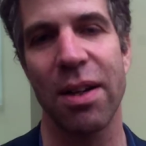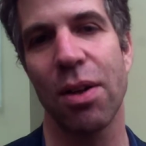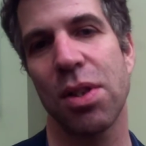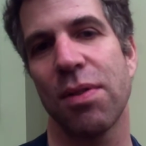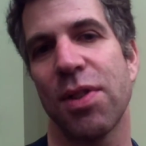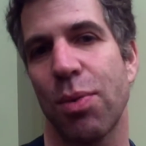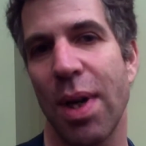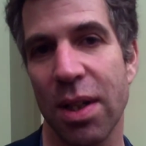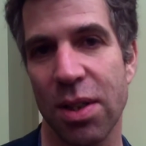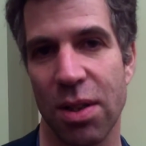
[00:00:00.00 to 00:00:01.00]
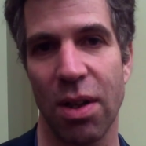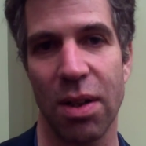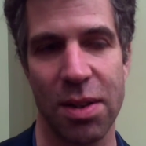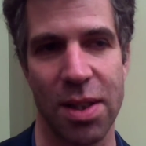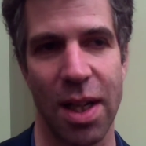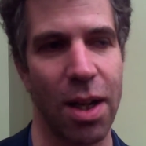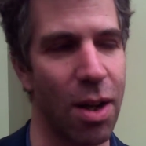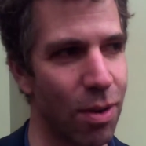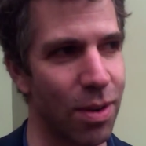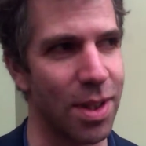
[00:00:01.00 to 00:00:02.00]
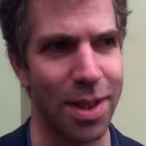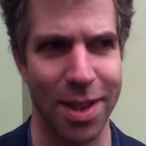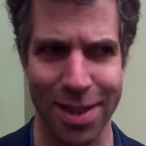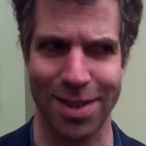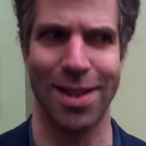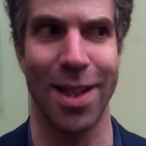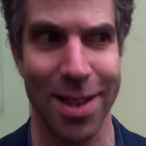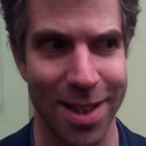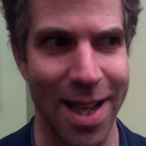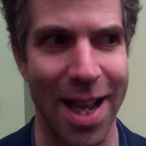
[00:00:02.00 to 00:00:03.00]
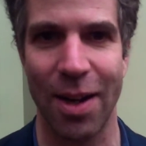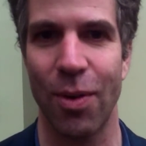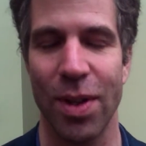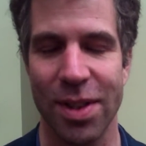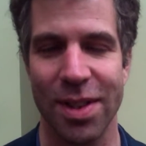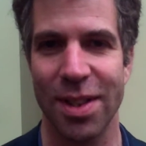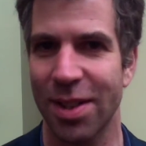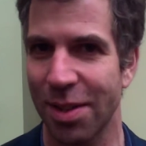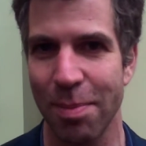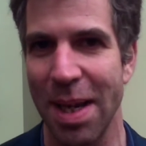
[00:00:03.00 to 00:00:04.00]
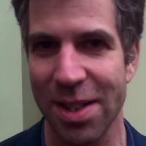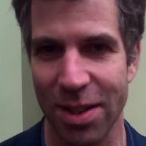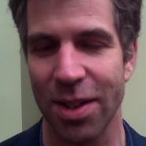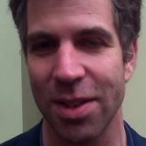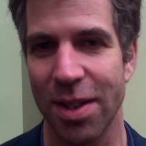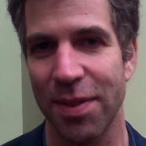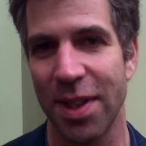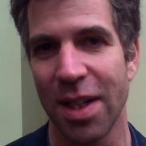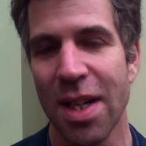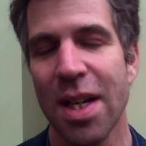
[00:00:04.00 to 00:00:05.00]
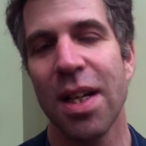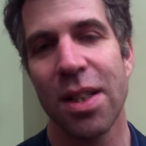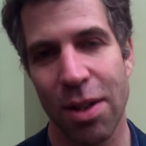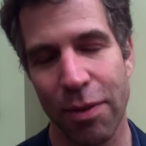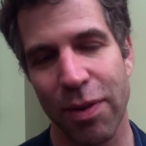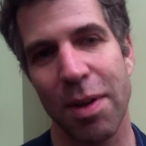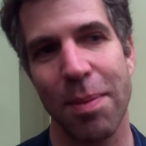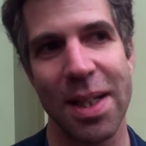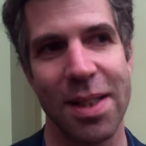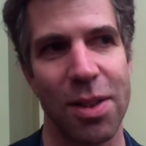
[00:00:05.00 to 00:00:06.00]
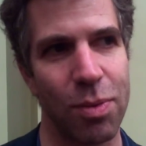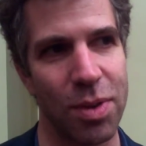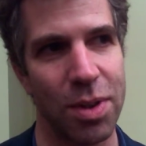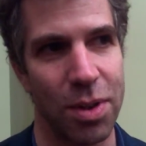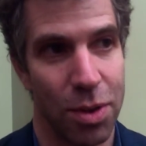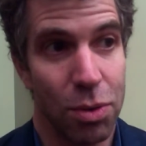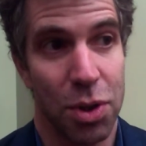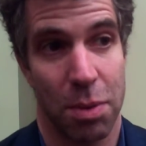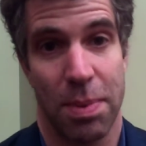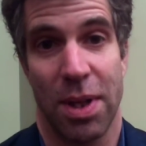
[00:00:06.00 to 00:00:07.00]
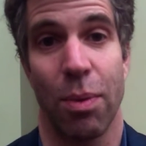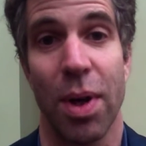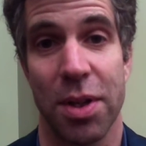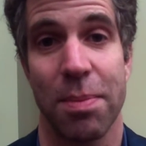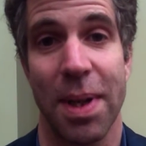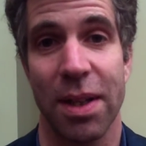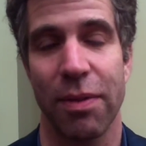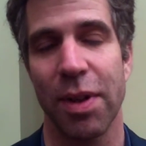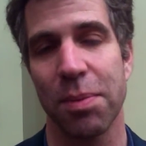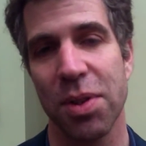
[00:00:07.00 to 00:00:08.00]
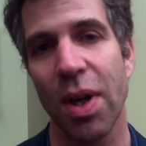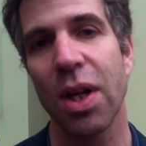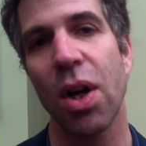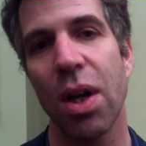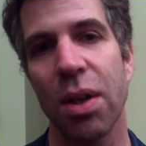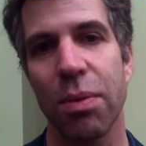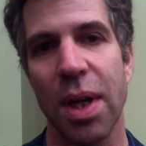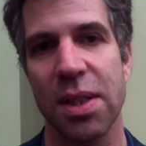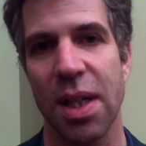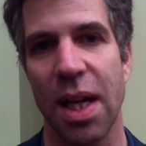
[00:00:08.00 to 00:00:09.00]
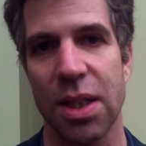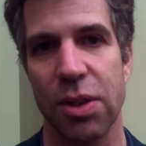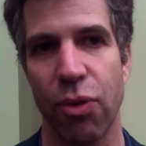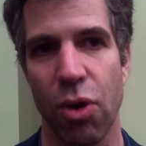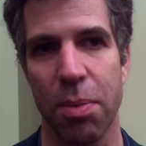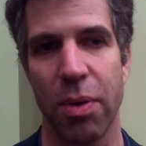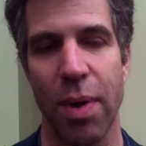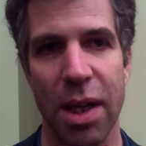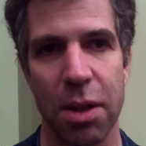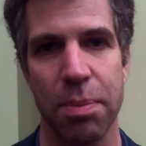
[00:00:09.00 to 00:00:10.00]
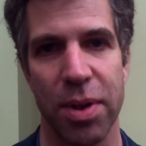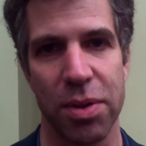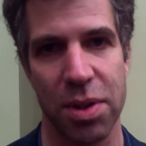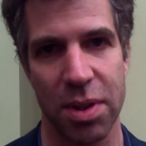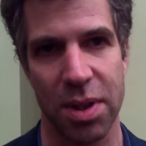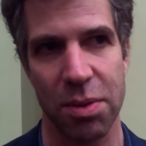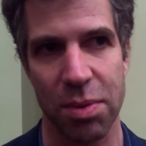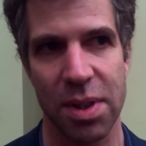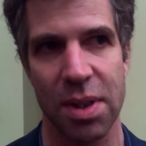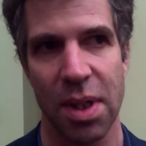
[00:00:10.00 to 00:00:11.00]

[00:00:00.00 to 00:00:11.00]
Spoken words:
notes of his records and all, it's like, oh, he did this and then he did that, and this is amazing, all the stuff he did. So a friend of mine says, you should be the one to make the film. So I called Rahsaan's former record producer. This was